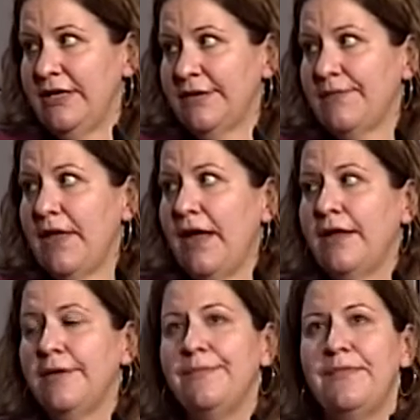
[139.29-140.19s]
Okay.
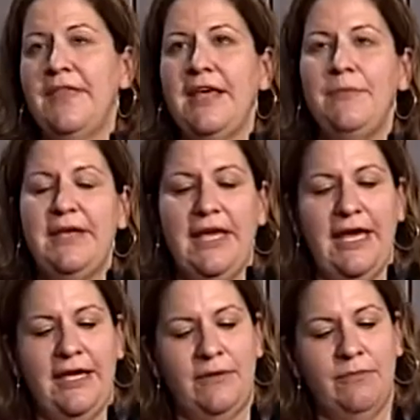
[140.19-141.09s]
Um, they
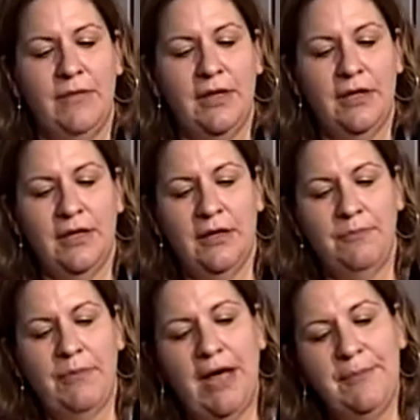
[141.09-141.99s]
became
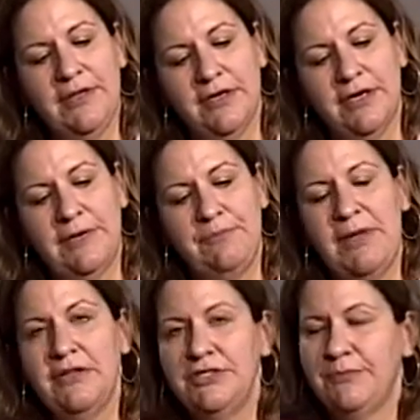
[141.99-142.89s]
popular in
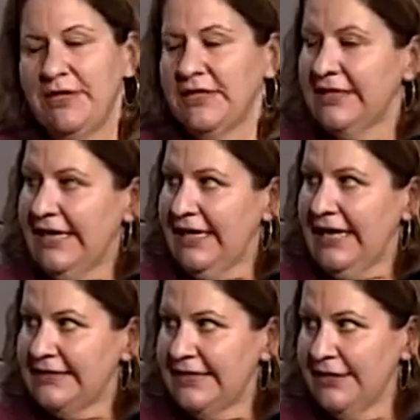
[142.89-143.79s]
Belgium in the late
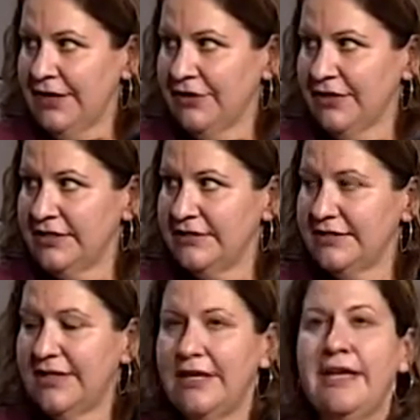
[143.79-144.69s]
1800s.
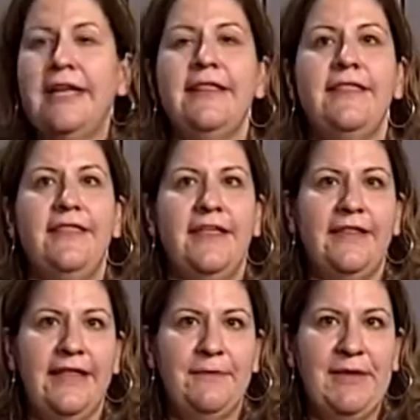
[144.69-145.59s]
Oh. Then
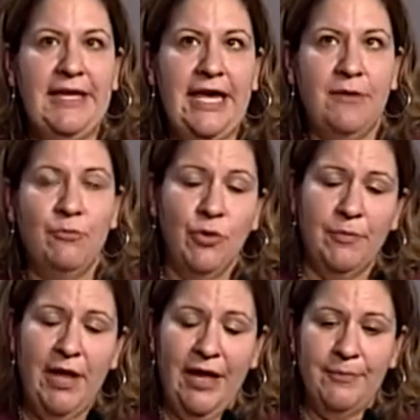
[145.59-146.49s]
they became more
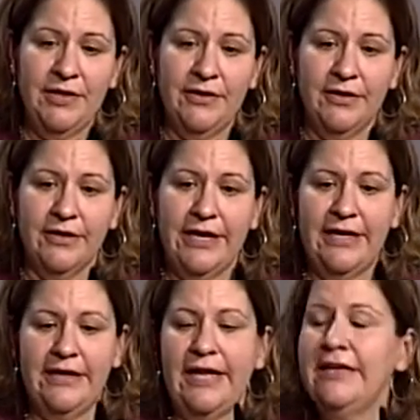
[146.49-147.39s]
popular
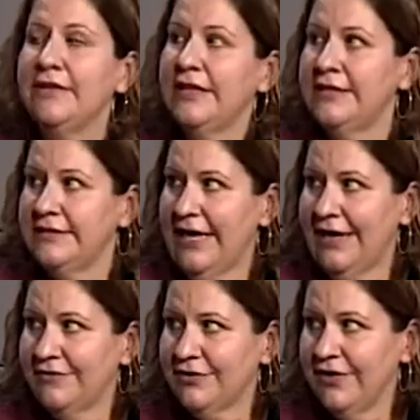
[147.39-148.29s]
in England
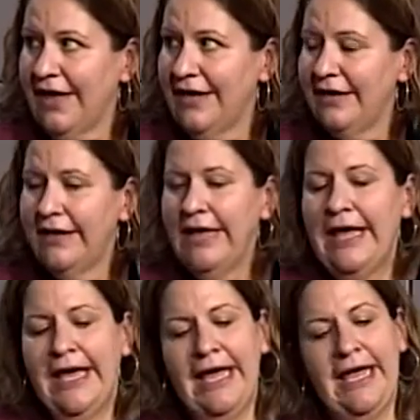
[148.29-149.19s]
after that.
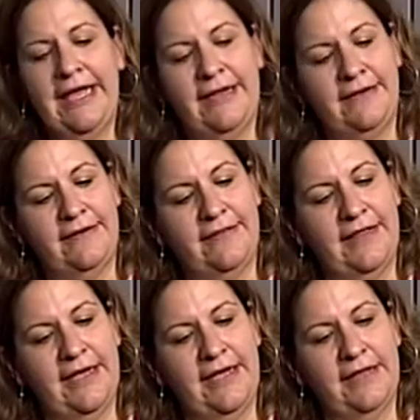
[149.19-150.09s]
Uh-huh. And
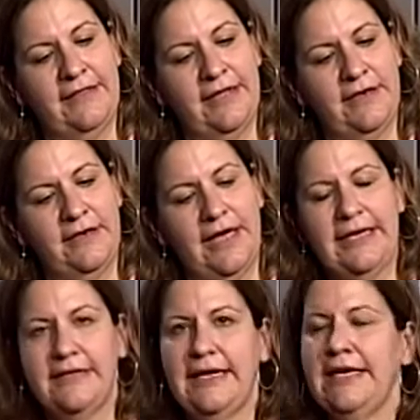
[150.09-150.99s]
they then, I
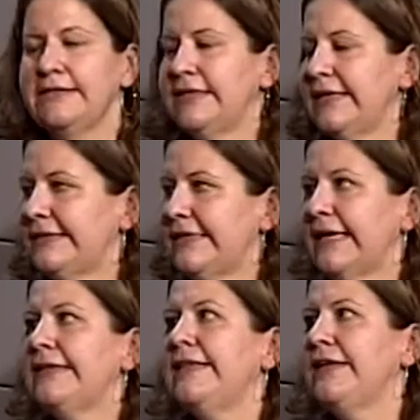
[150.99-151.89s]
can't tell you
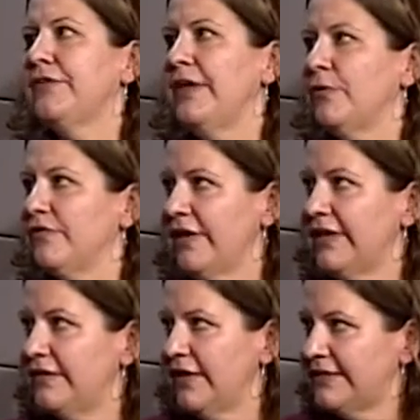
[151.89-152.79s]
exactly the year they were
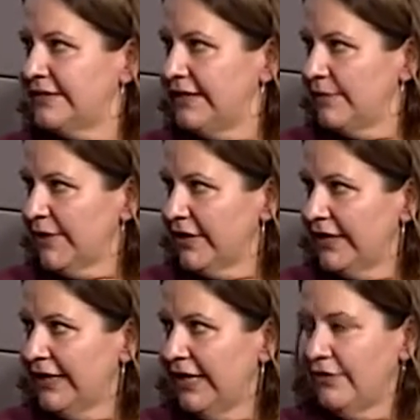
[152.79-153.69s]
recognized in the
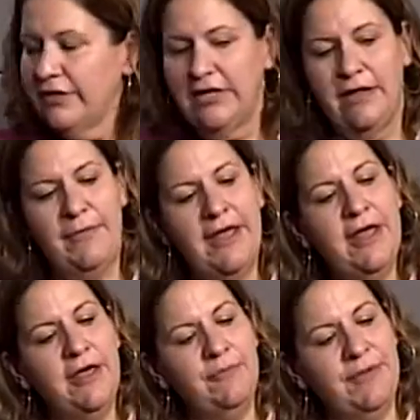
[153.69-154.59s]
American Kennel Club,
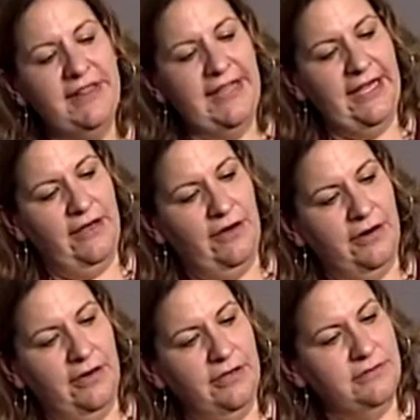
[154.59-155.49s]
mm-hmm. but they
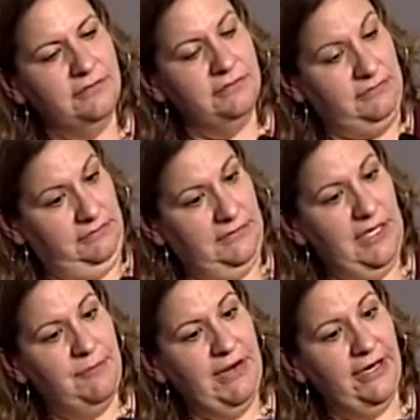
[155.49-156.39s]
are
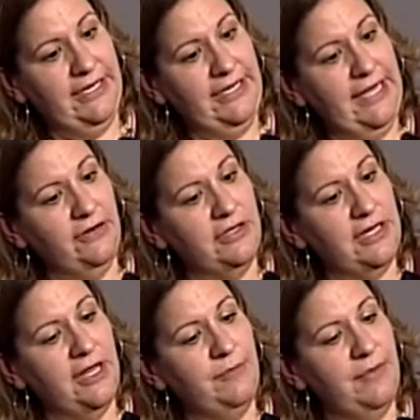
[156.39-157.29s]
American Kennel
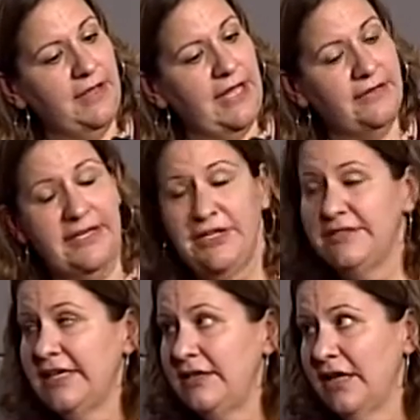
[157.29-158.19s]
Club, and like you
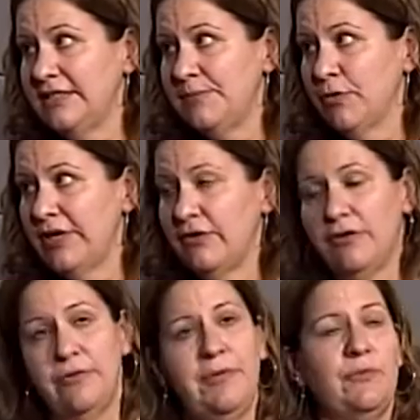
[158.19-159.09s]
said, non-sporting
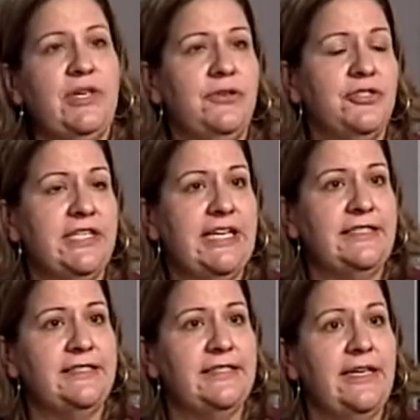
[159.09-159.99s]
group, and we usually get to
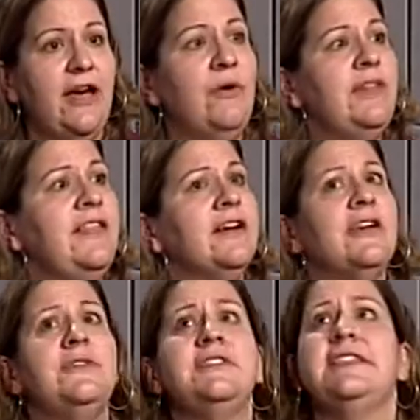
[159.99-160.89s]
see. Oh, and there
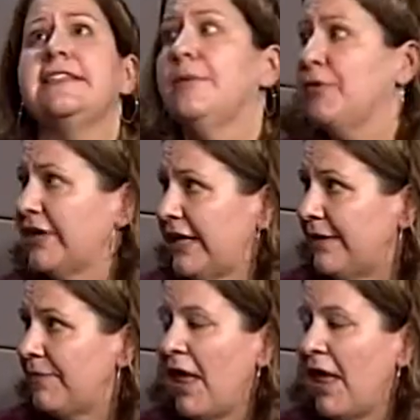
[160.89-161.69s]
goes the Key.